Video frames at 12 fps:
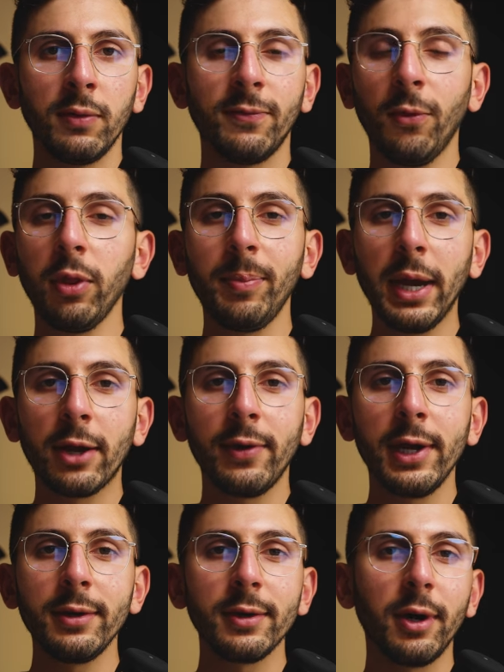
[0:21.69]
For the
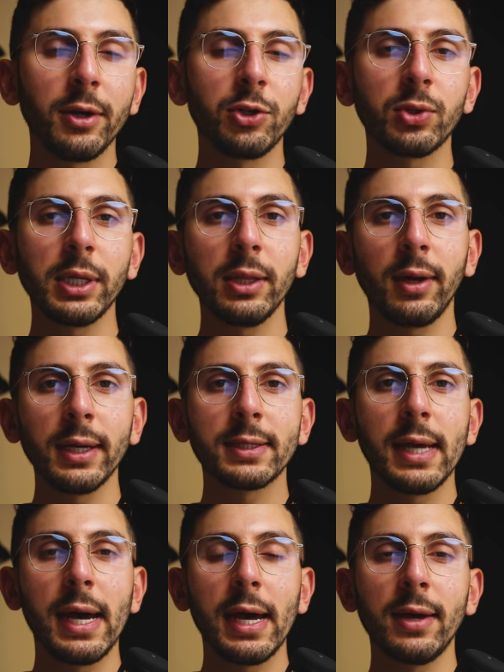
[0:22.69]
background, I usually like
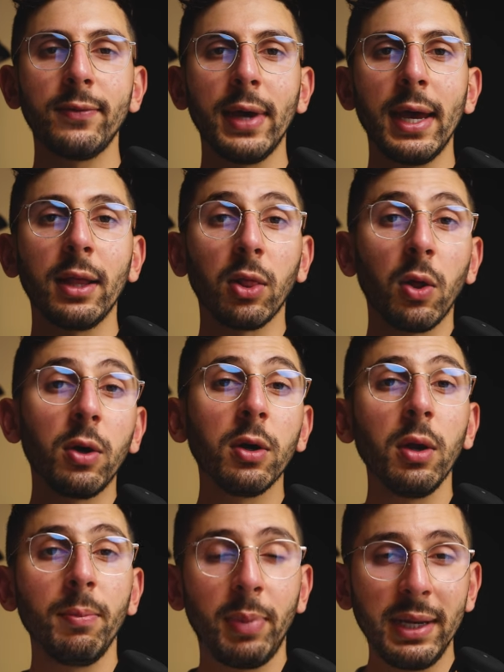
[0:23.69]
to have a
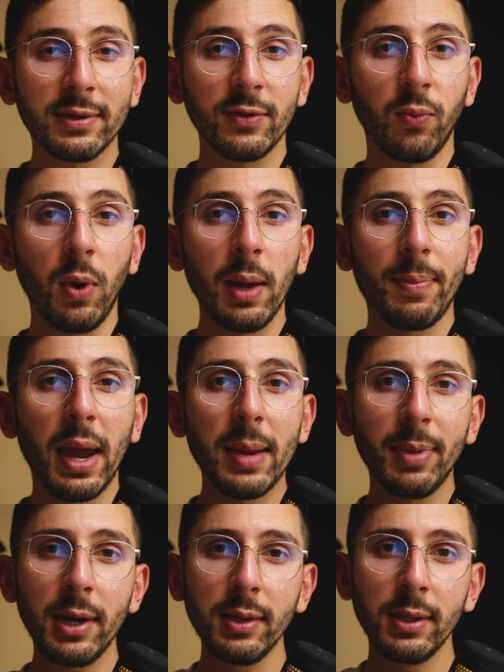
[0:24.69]
long piece of white
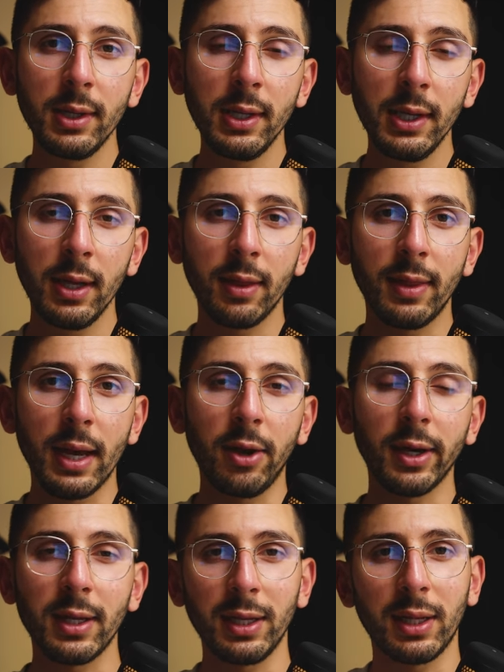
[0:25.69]
paper that
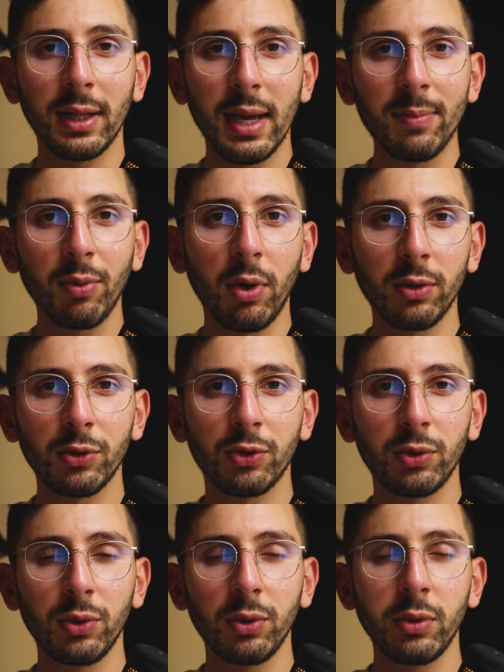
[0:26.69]
I can clamp
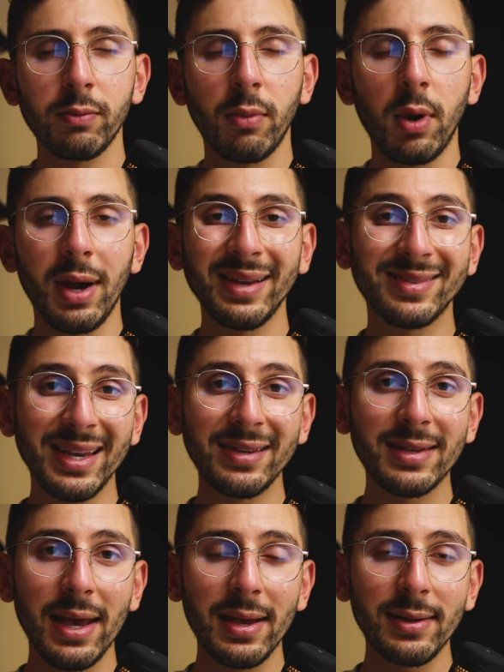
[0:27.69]
onto my
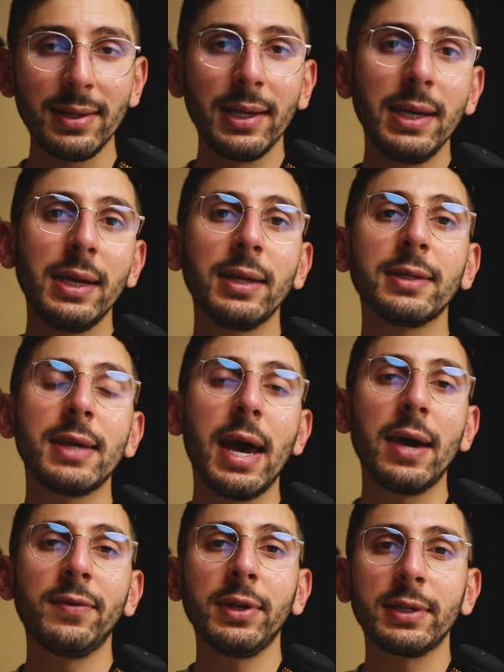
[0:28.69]
C-stand to
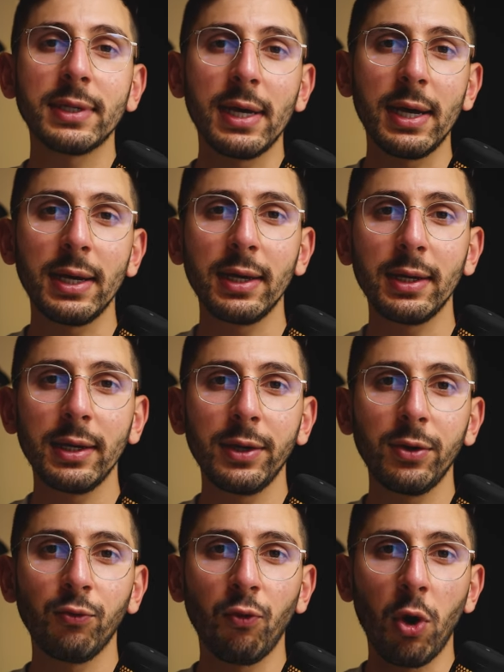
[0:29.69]
have it
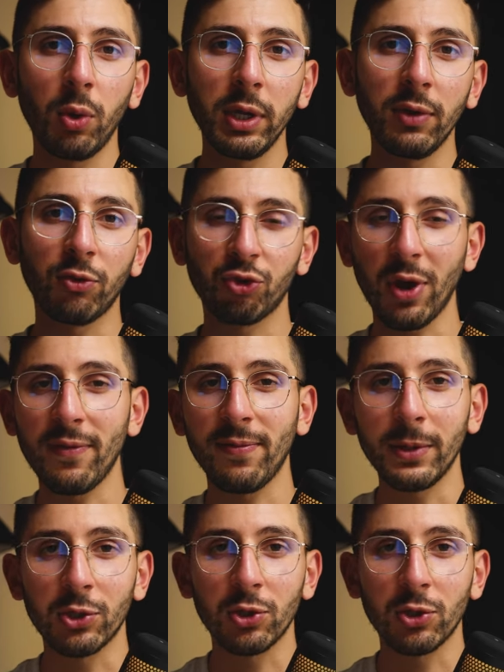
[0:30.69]
rolling straight from the